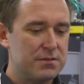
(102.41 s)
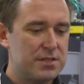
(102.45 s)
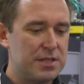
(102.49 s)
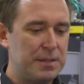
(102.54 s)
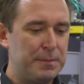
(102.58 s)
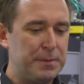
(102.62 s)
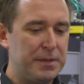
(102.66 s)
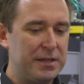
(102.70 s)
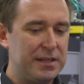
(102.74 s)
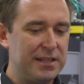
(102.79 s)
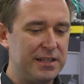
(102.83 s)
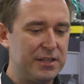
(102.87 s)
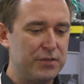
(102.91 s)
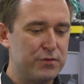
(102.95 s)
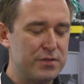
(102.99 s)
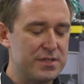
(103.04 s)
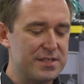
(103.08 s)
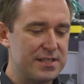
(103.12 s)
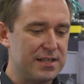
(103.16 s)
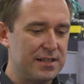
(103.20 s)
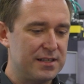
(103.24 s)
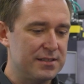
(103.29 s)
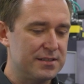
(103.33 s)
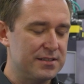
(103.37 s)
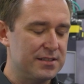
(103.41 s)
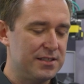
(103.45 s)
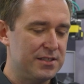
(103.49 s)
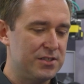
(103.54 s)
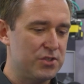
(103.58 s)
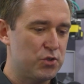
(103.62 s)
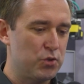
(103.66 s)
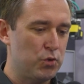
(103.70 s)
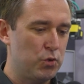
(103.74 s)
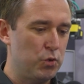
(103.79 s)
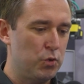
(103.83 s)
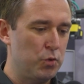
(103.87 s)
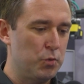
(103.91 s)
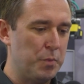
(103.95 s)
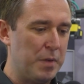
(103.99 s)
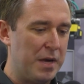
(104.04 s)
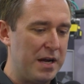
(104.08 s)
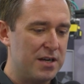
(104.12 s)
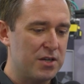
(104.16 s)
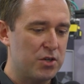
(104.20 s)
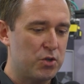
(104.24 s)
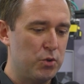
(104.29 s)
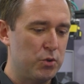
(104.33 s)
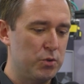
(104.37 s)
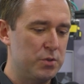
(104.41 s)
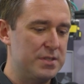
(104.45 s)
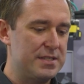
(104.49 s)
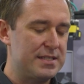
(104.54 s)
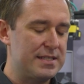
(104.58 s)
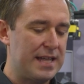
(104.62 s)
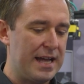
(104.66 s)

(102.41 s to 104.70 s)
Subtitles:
typically result into barcodes